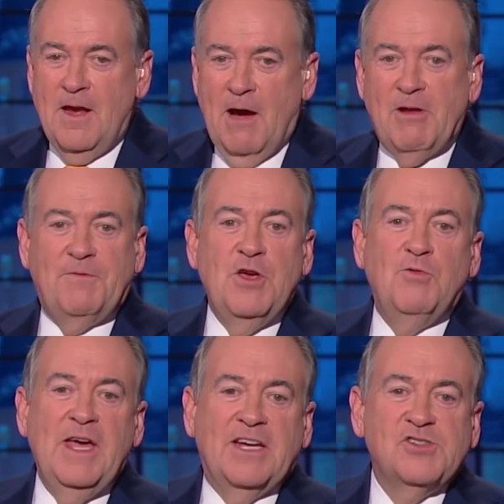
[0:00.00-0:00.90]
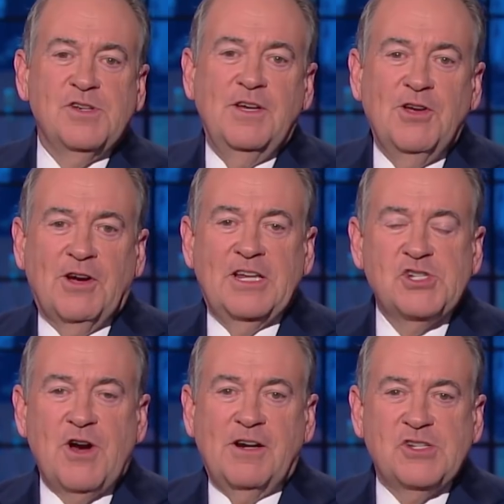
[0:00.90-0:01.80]
Now, in a few weeks, you're going to
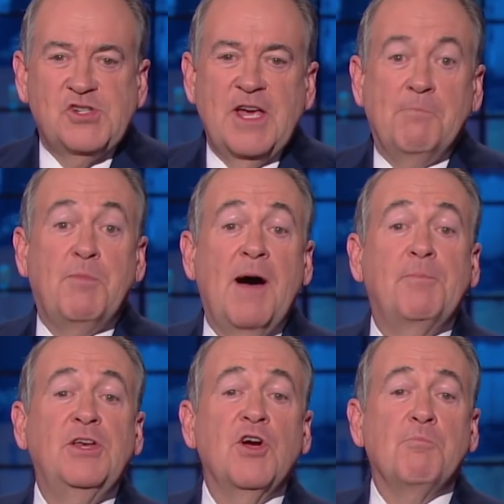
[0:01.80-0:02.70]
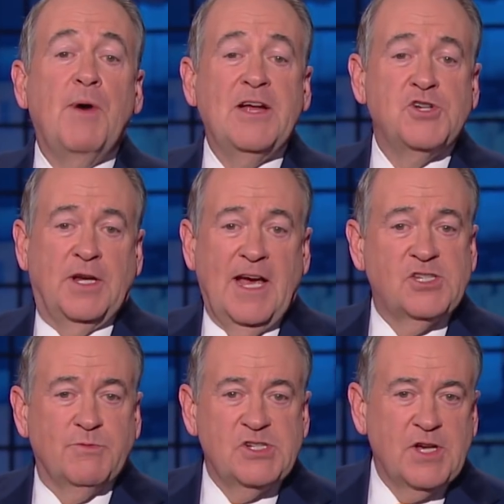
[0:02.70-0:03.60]
start to see a bump in your budget
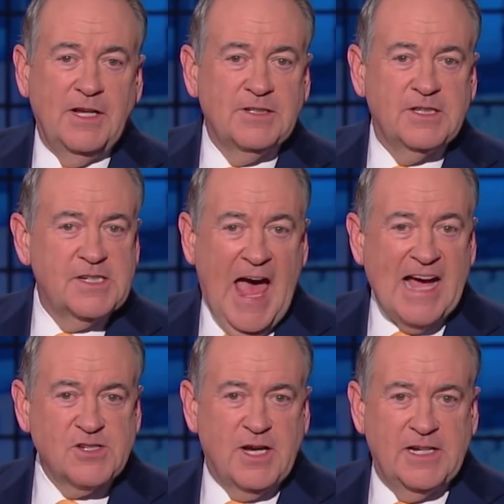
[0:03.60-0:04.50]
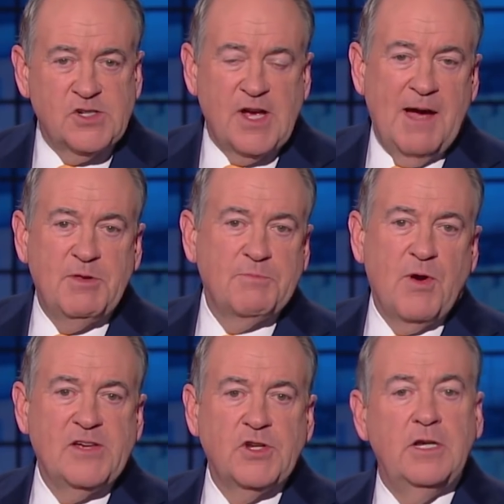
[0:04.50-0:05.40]
as a result of the tax cuts signed by the
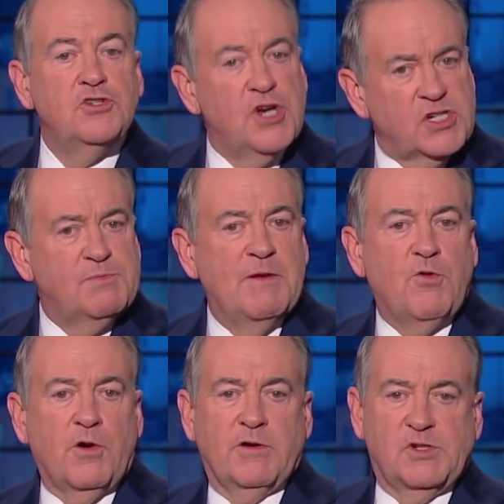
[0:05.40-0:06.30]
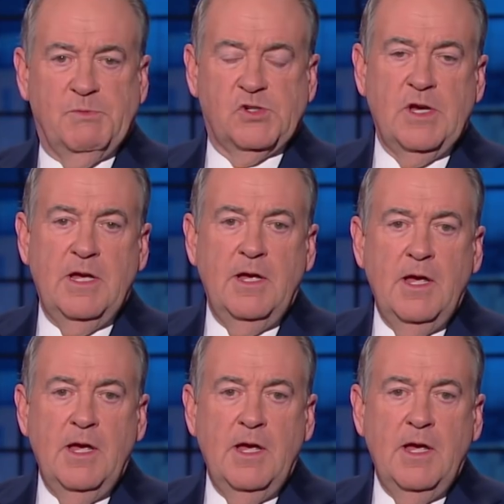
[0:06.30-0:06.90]
president just before Christmas.